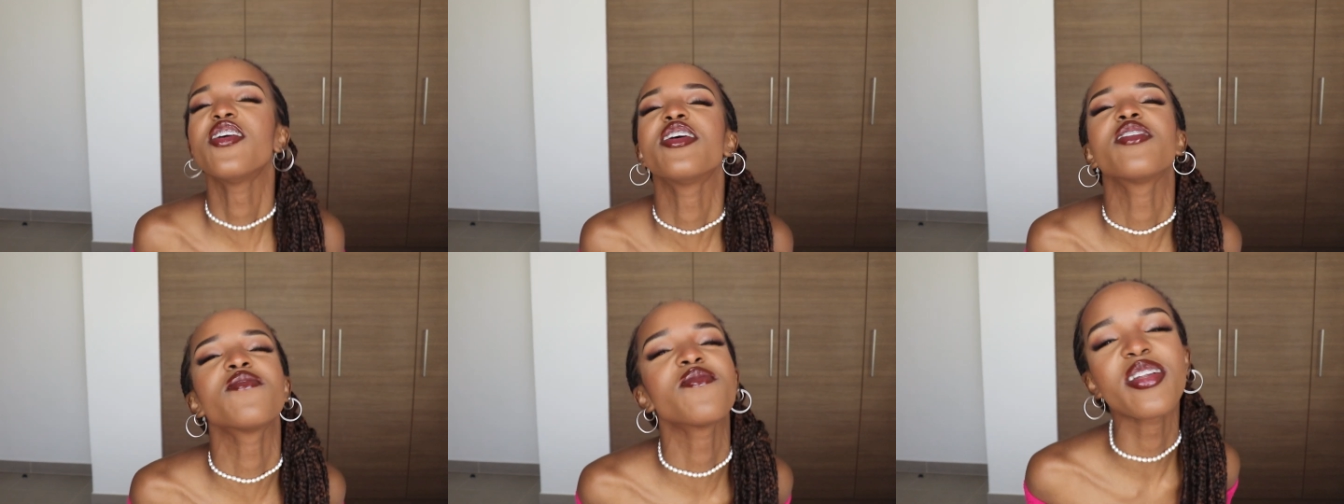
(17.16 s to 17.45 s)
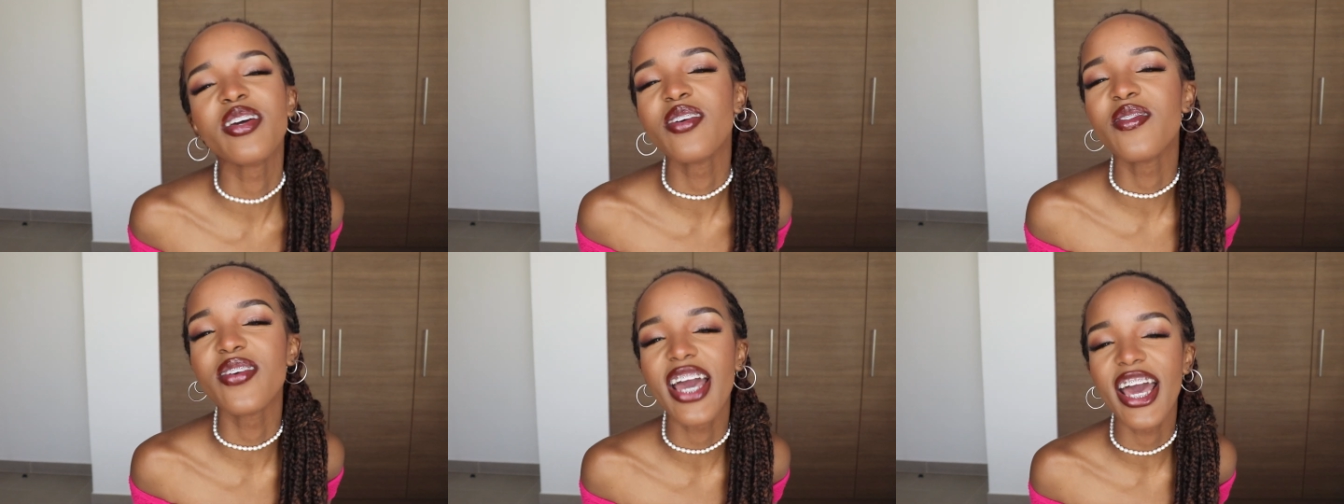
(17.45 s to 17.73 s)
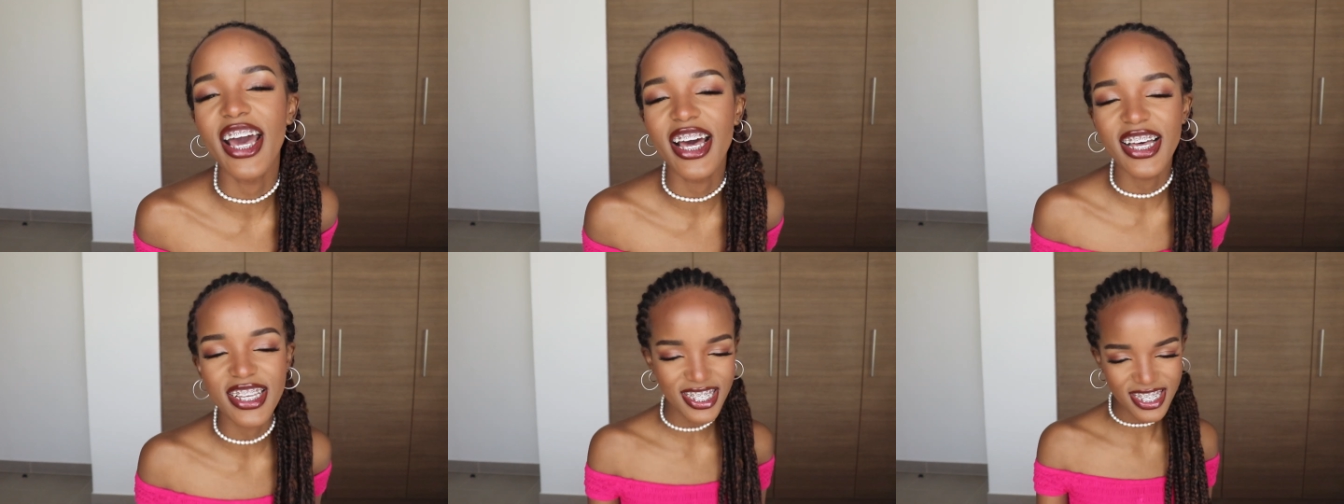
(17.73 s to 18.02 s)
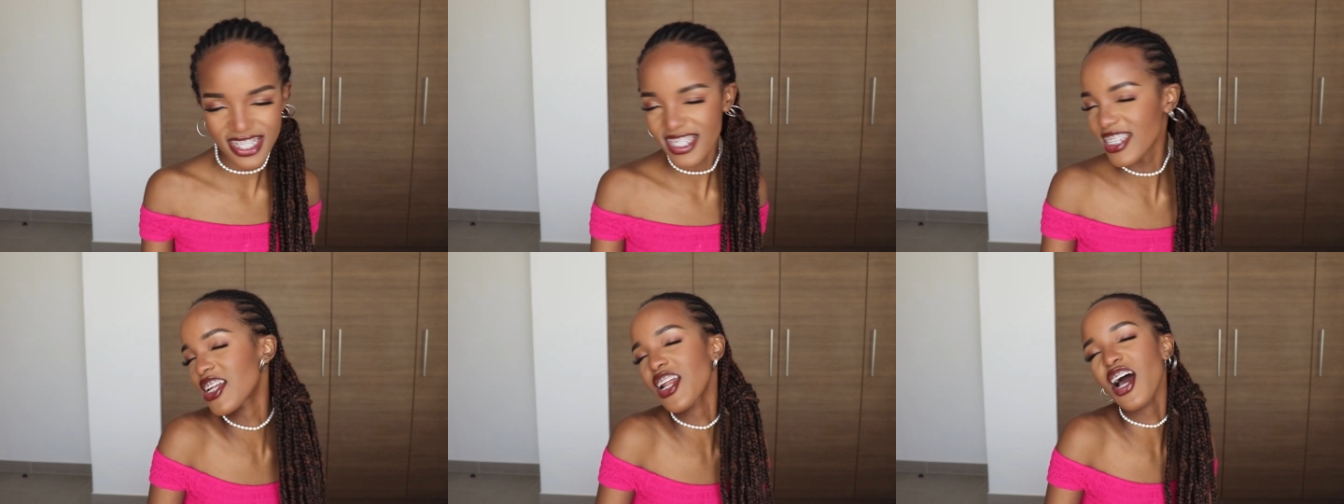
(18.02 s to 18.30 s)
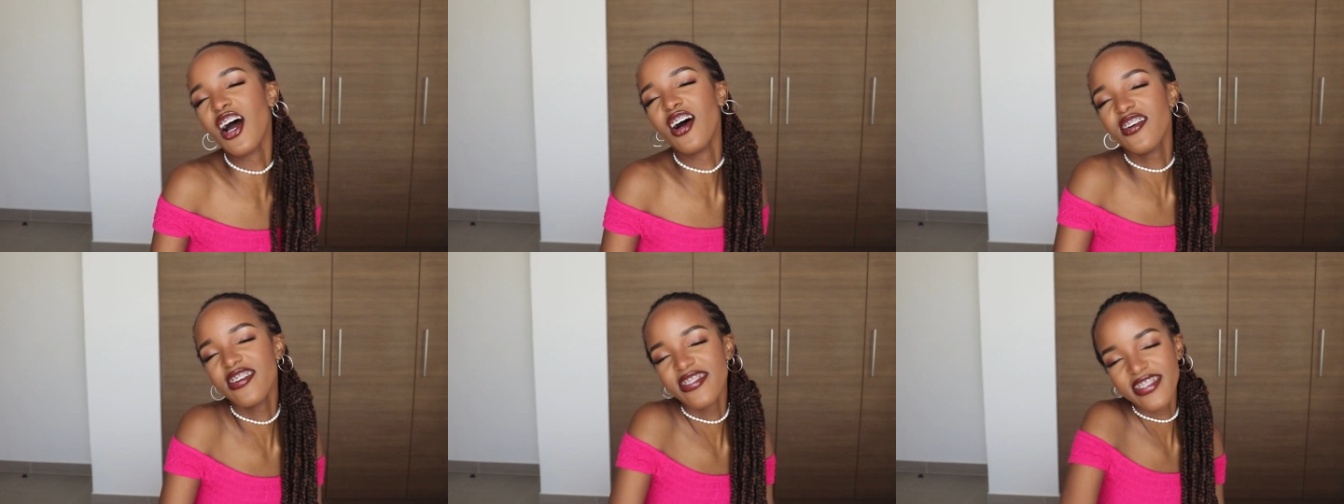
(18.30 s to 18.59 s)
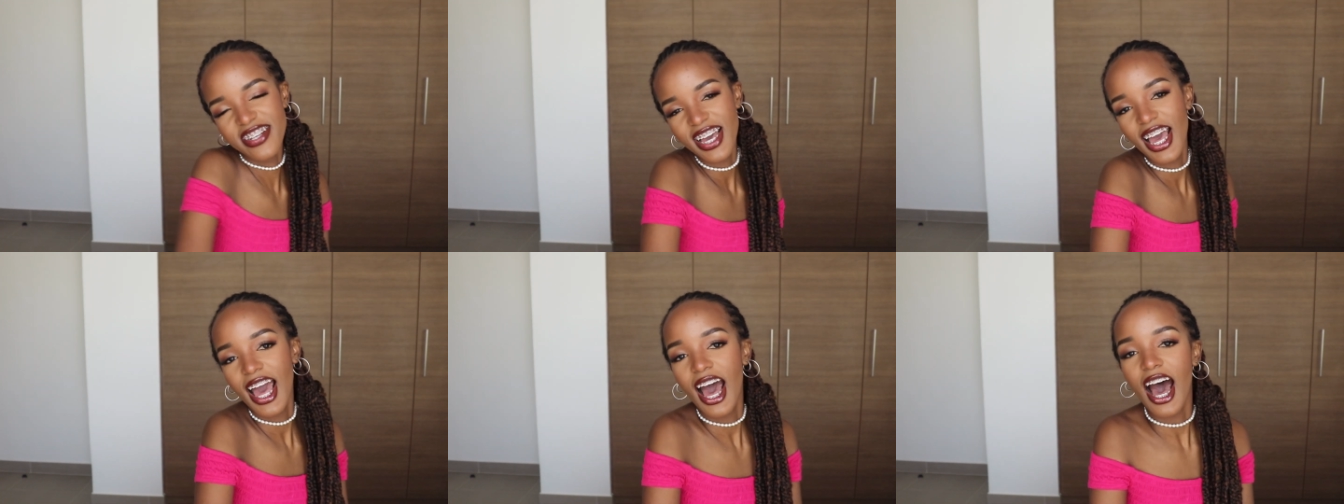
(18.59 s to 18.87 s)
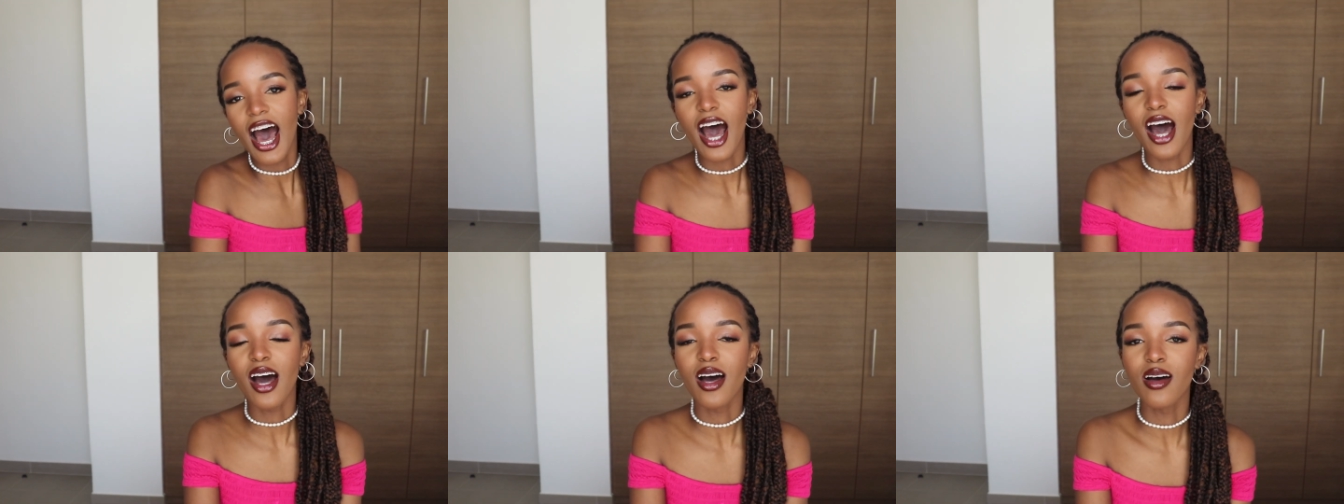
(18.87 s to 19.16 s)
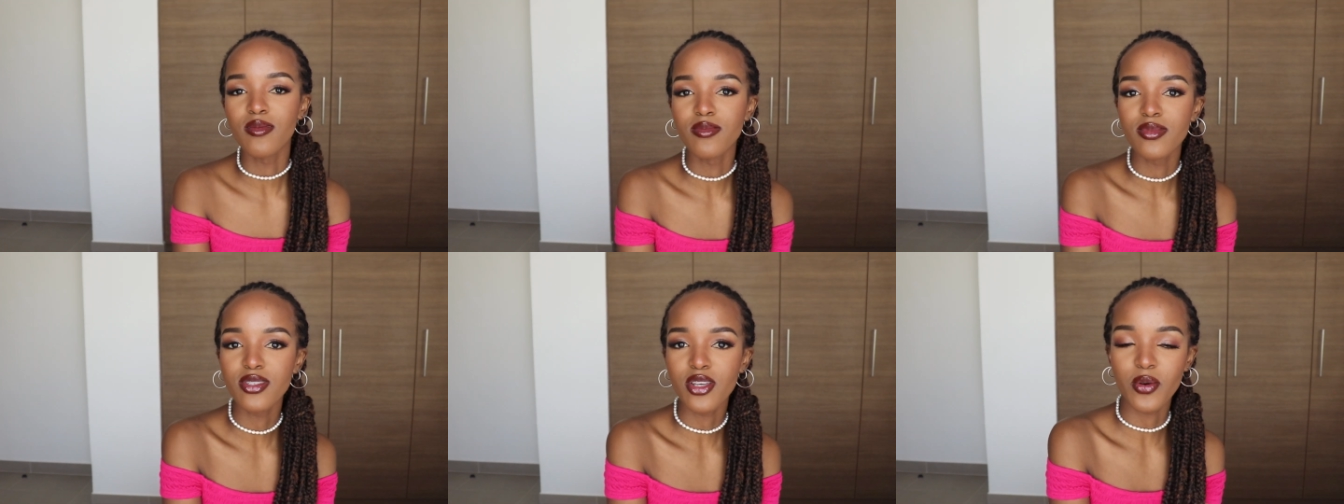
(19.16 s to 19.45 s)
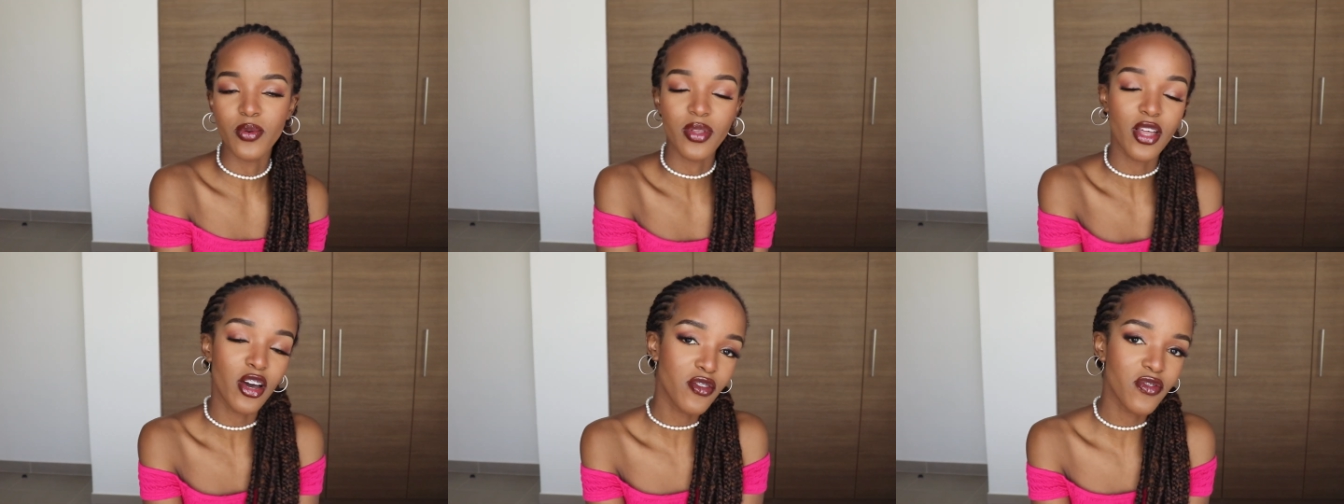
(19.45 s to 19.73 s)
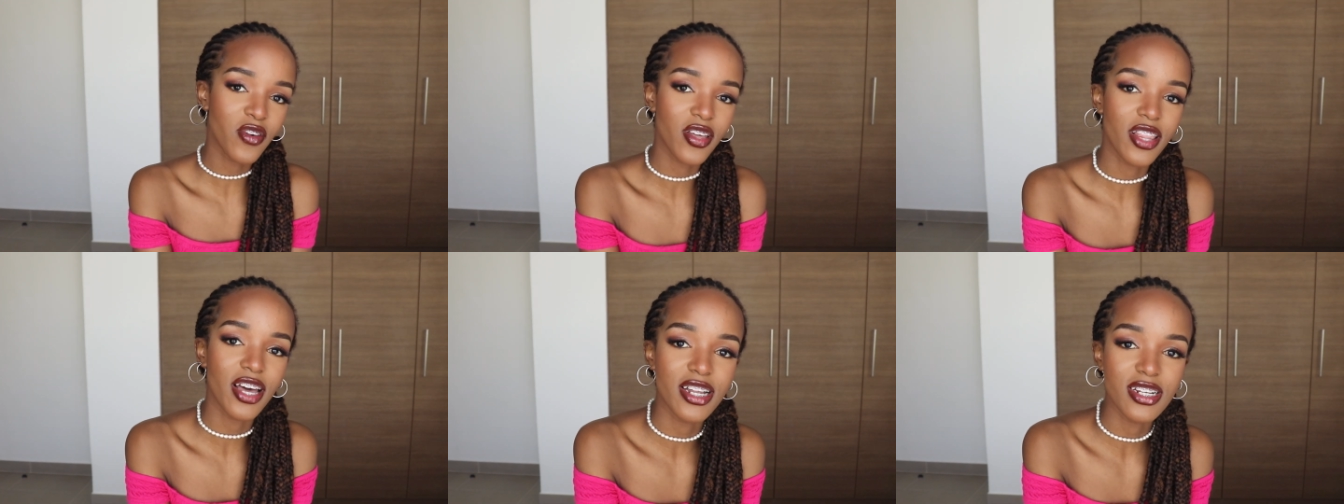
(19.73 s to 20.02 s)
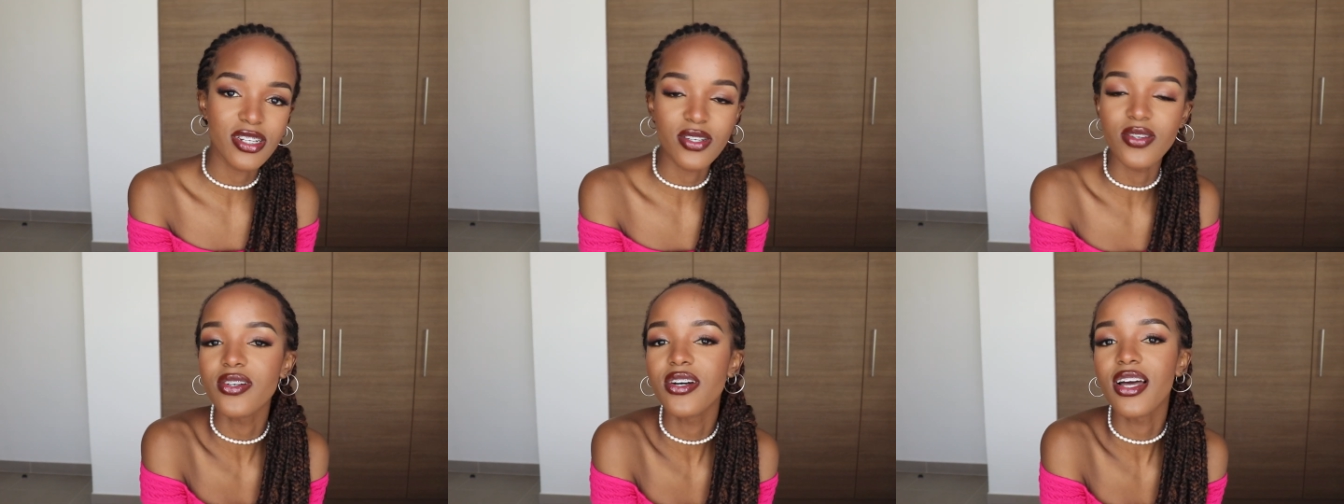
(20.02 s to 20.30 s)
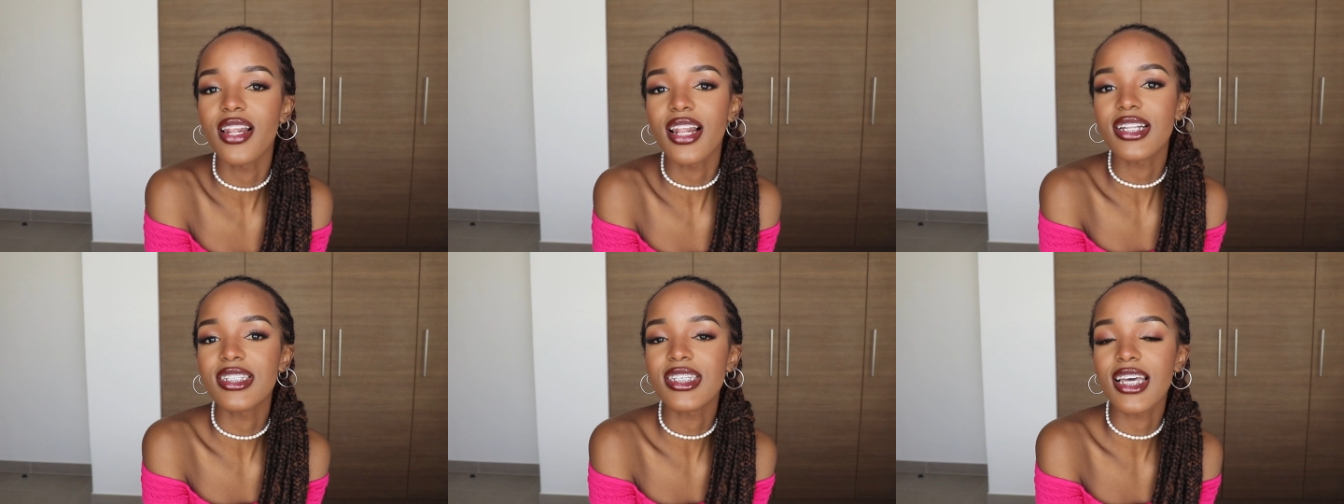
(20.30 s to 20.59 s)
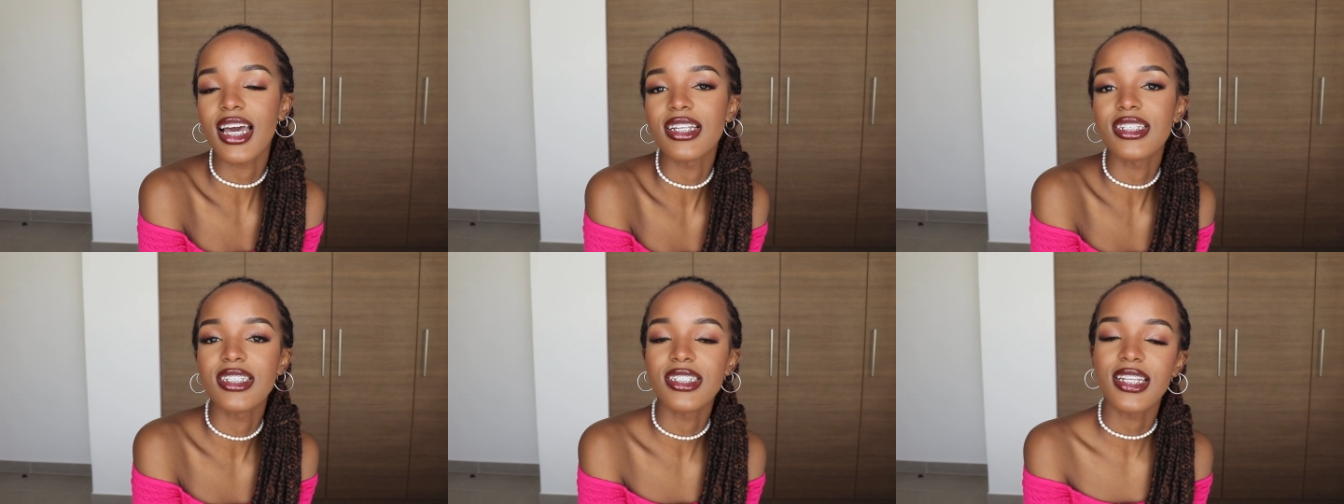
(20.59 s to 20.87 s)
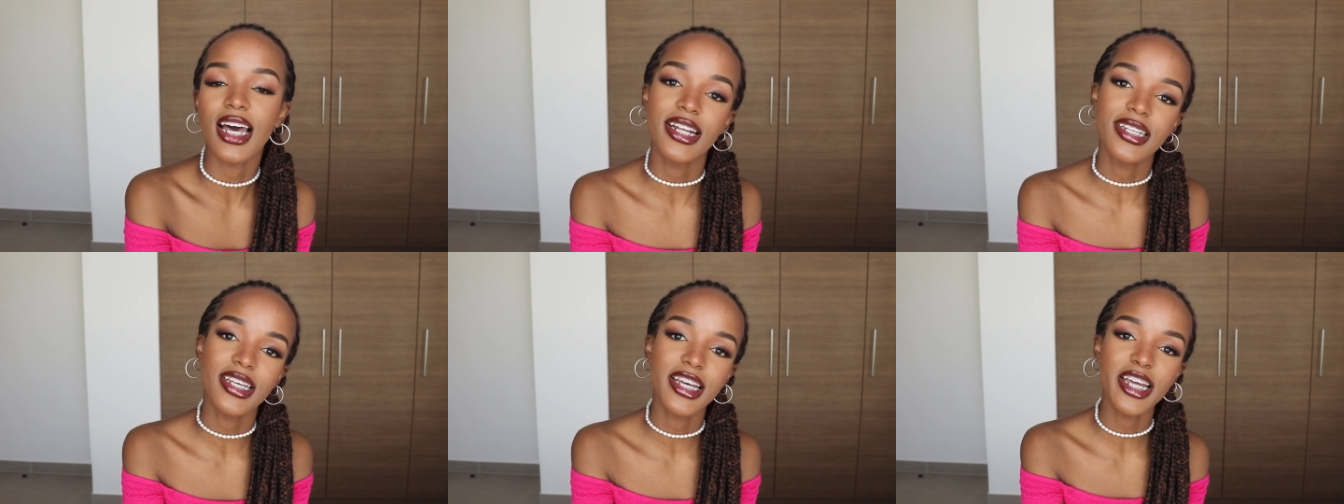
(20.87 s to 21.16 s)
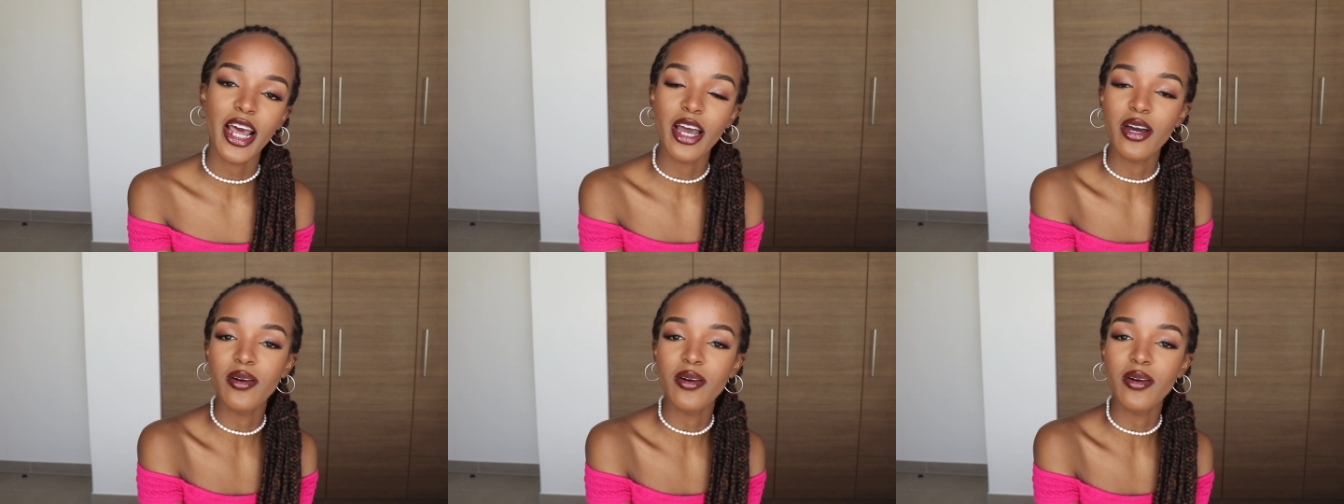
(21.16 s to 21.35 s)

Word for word: for anybody who cares, you know. Um, so without further ado, let's get started.